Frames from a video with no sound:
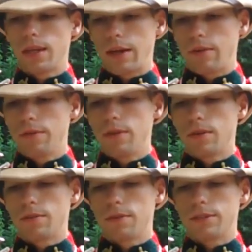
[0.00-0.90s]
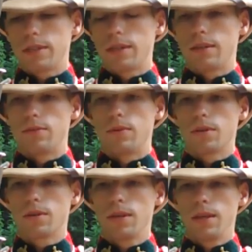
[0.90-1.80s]
However, during the French and Indian
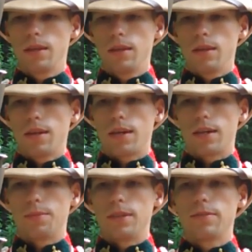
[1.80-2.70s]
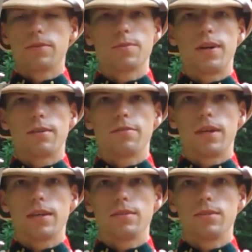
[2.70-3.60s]
War, I believe it was
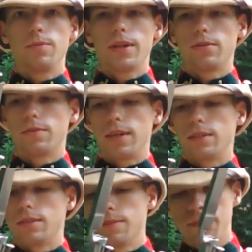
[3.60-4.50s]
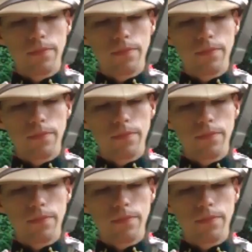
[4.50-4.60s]
modified to metal finally.